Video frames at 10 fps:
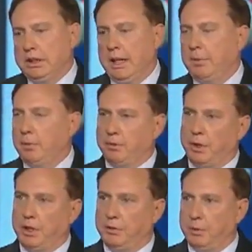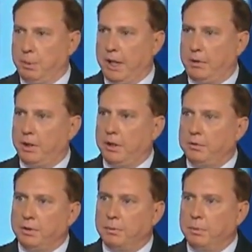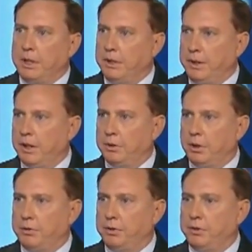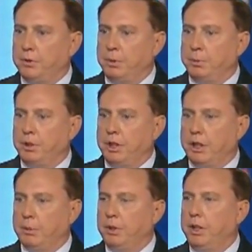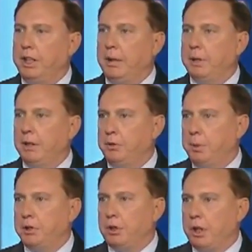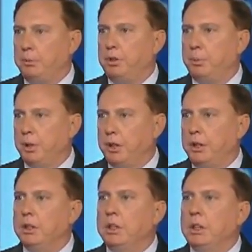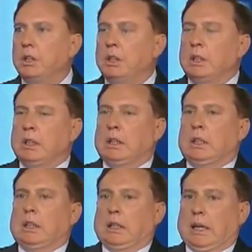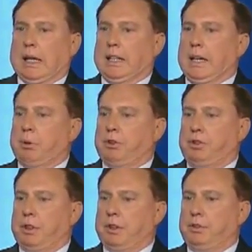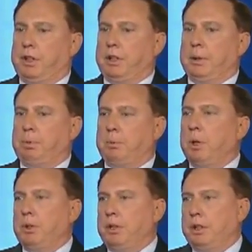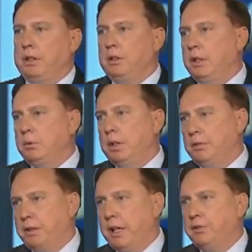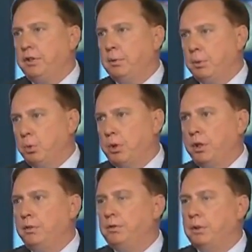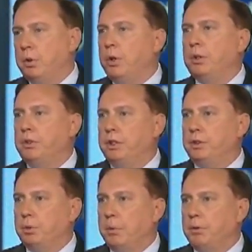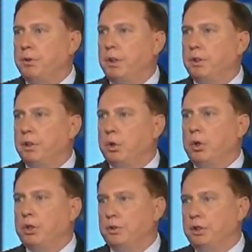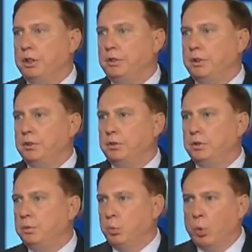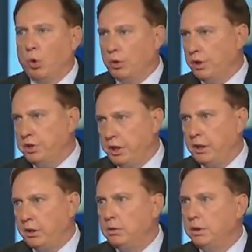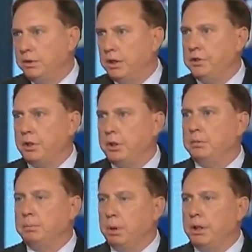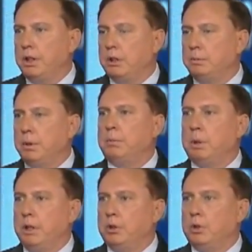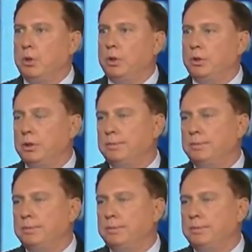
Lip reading: came from a very different background from many of the other officers that we've been dealing with. He came out of the special ops community, and he was suddenly promoted and advanced and rewarded for loyalty to Rumsfeld and loyalty to this war on terror, essentially. Political loyalty.